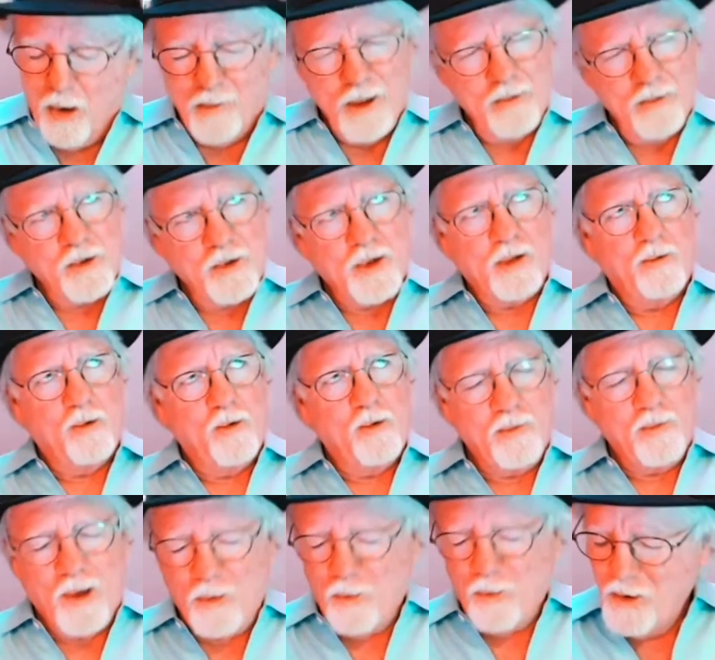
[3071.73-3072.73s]
Well, I'm having
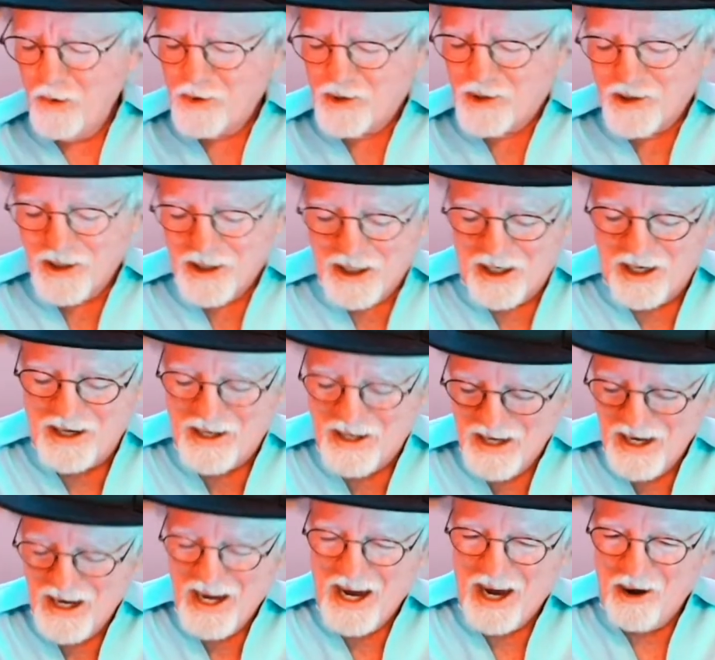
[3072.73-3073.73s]
trouble with my words today.
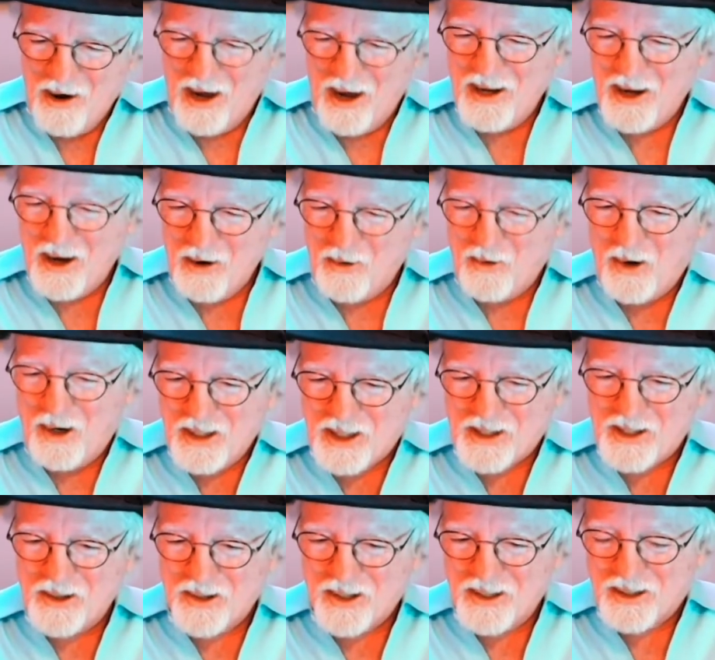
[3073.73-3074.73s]
I
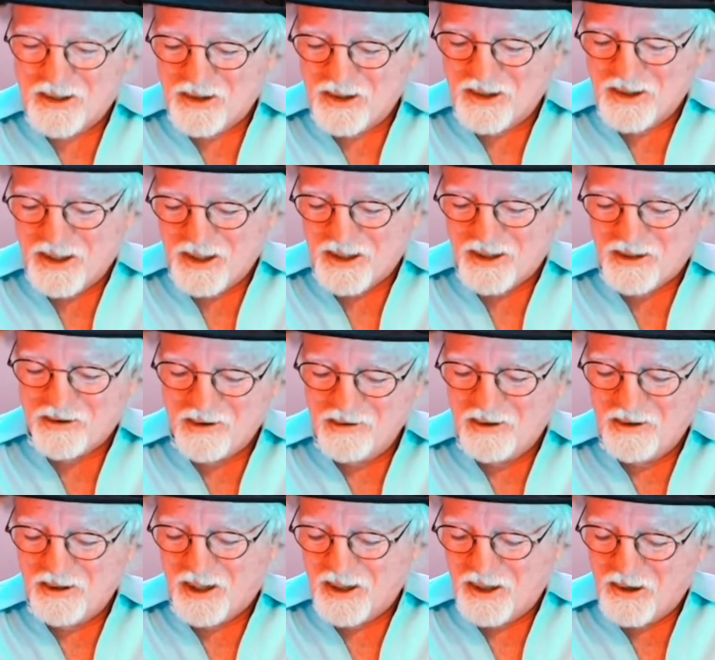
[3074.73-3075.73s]
watched your
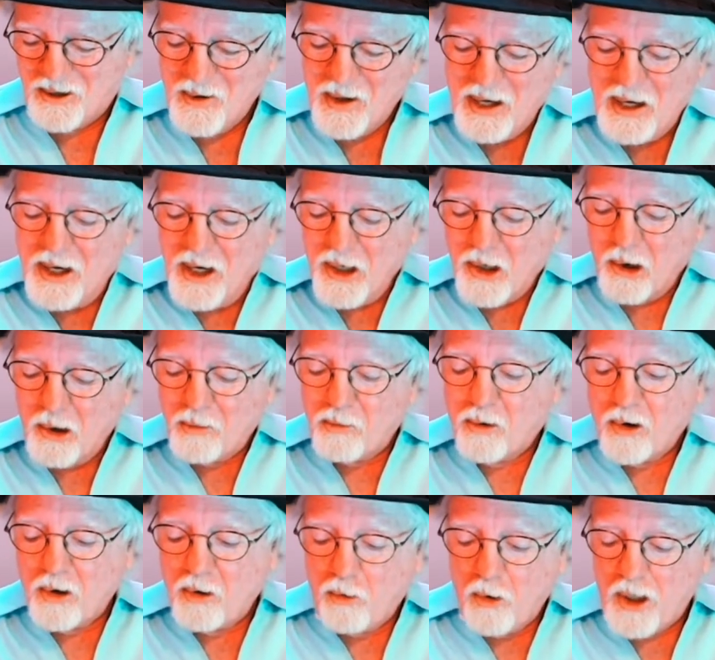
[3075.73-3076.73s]
introductory video
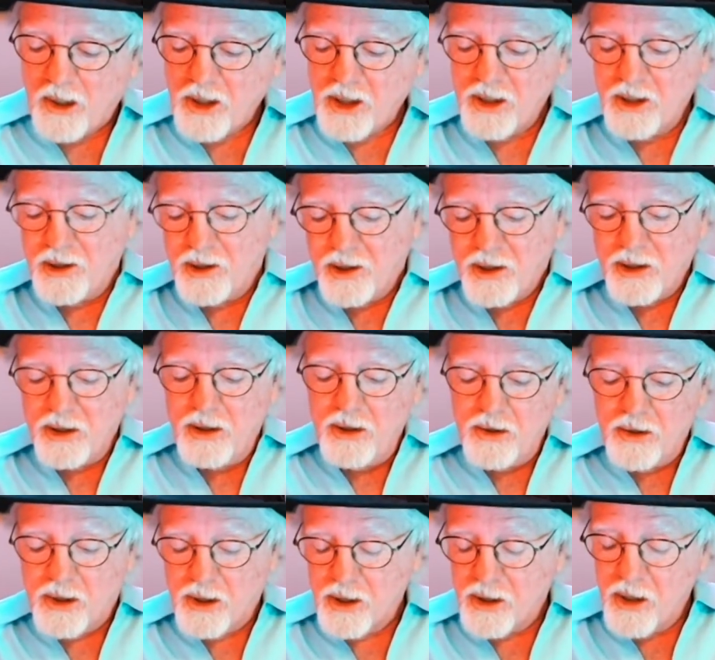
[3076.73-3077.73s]
called Progressions
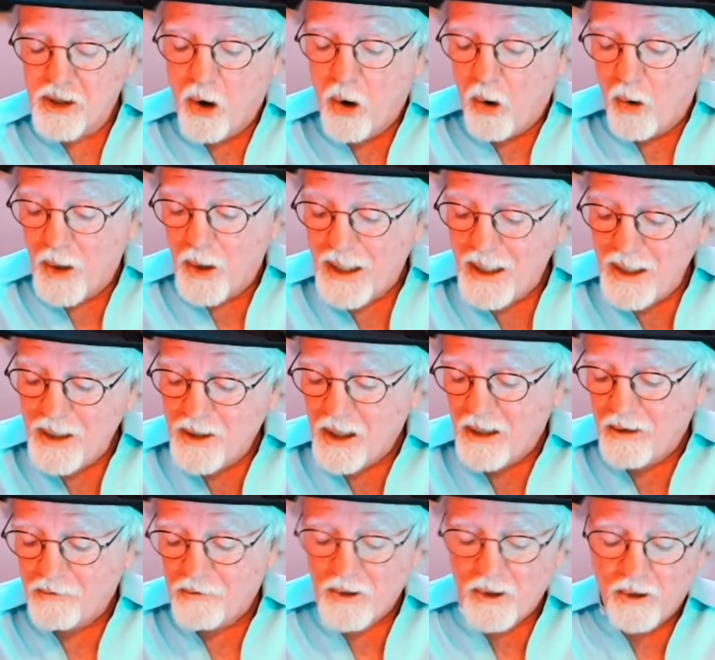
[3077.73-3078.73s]
You Should Know. And in
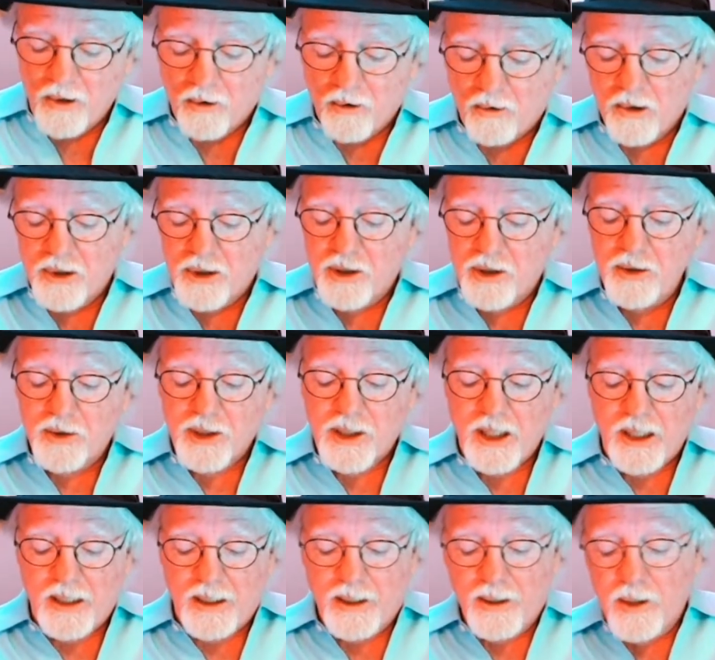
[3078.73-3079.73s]
that video, Kris, you
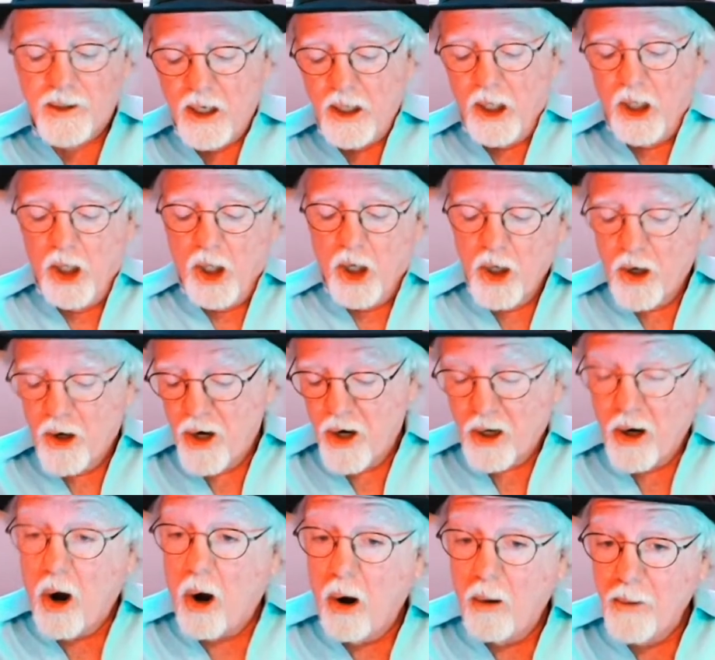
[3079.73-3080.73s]
stated,
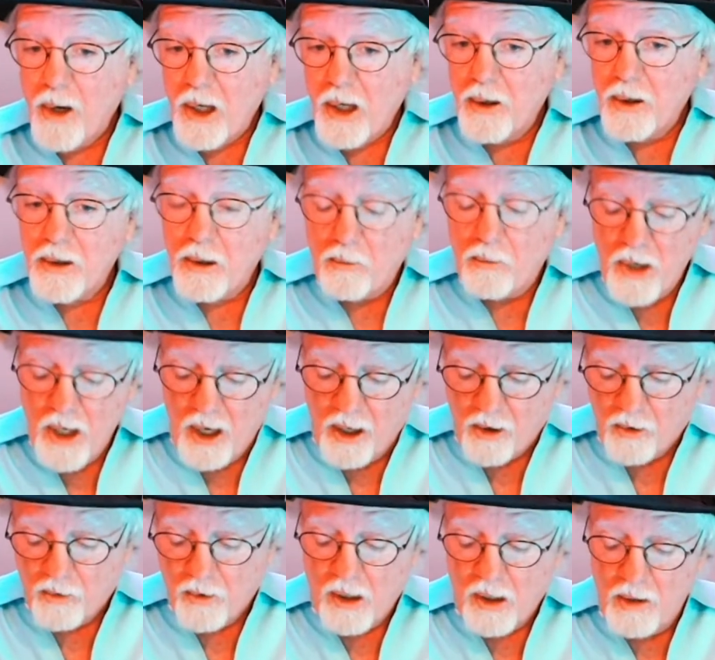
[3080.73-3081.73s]
learning harmony on the
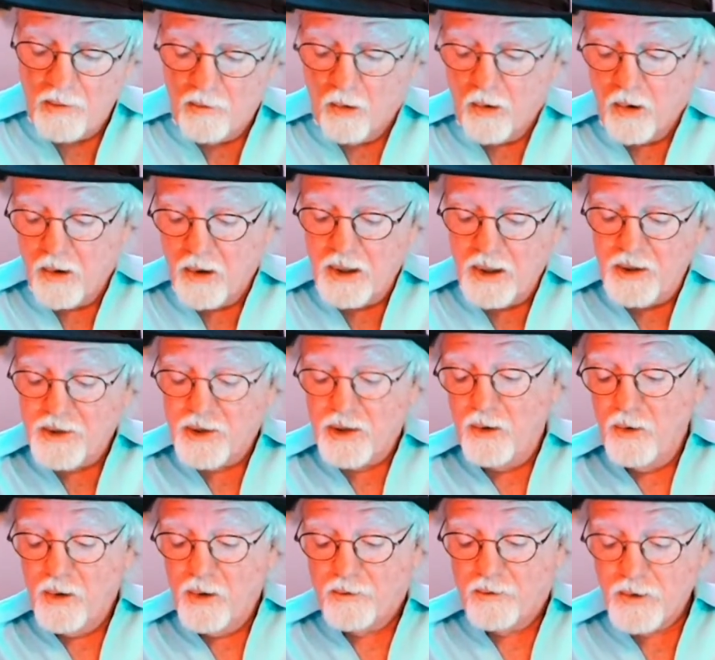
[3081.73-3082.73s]
piano keyboard is
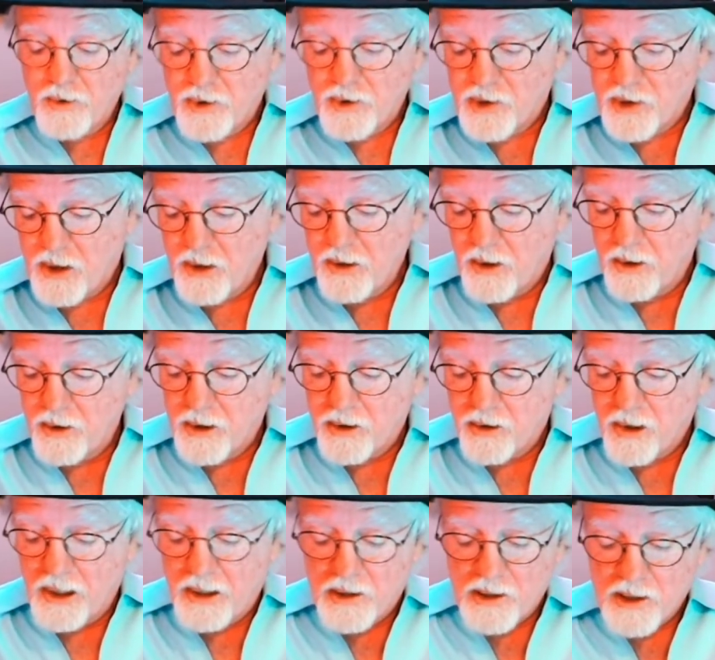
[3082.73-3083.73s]
a universal skill
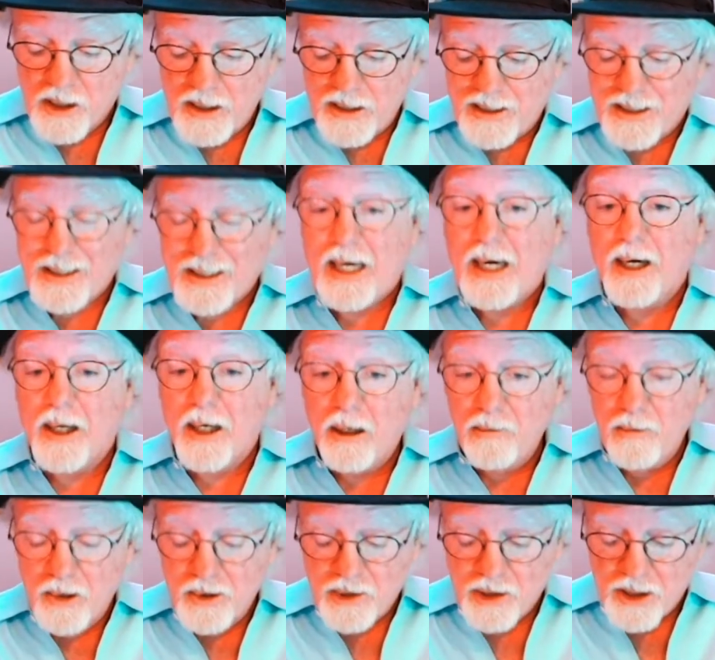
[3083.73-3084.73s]
that translates to
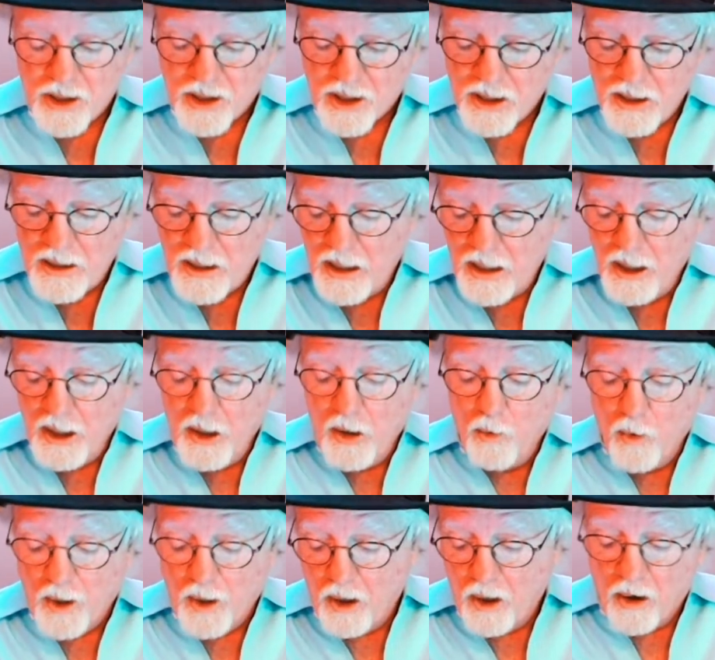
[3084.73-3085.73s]
any musician,
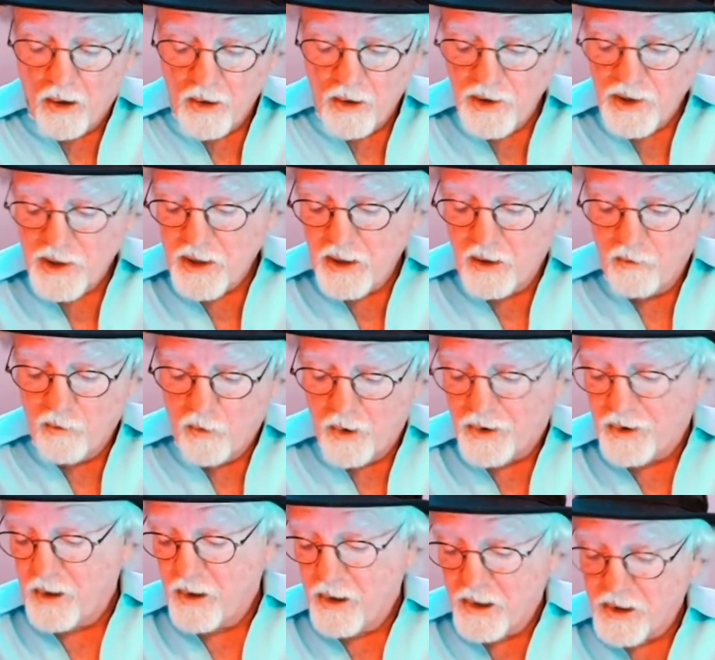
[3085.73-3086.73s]
regardless of
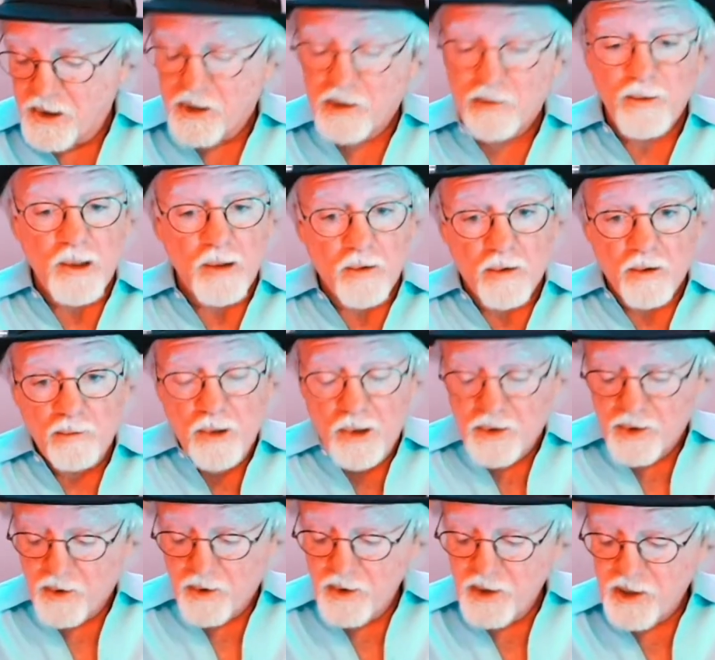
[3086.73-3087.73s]
what their instrument or
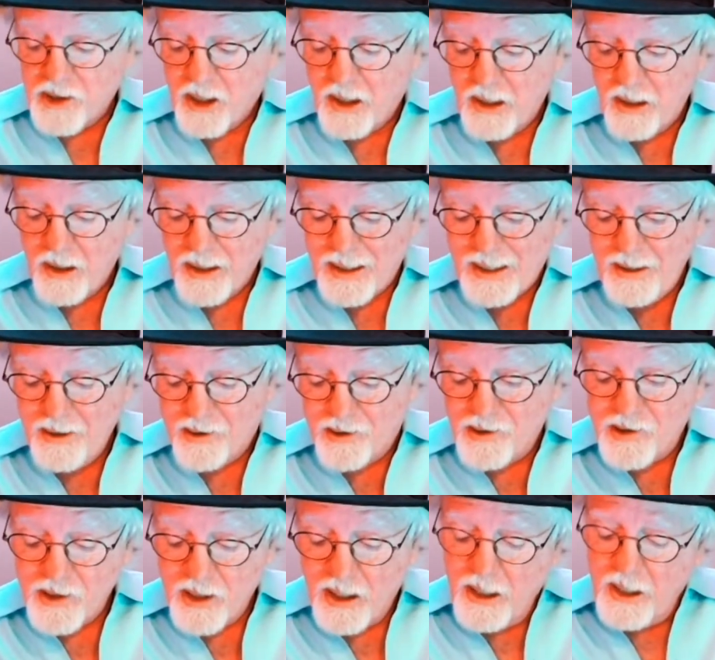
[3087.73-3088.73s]
musical style
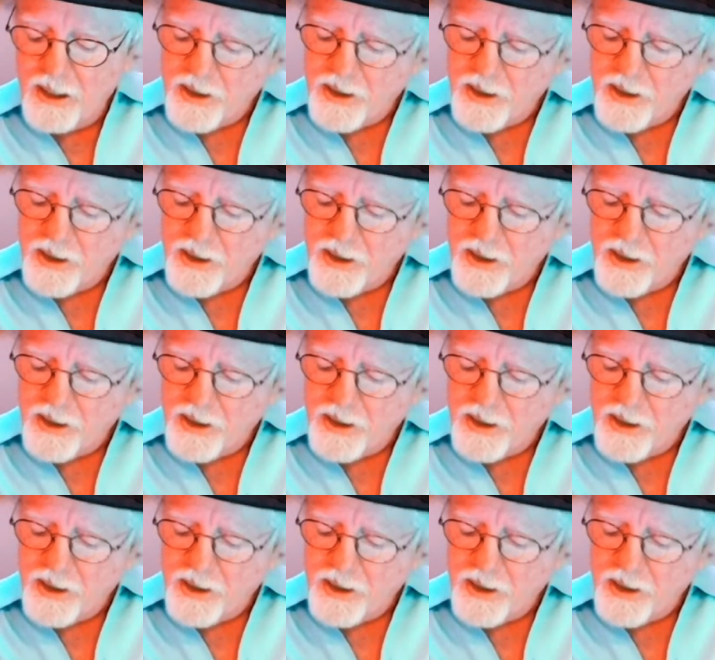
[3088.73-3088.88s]
is.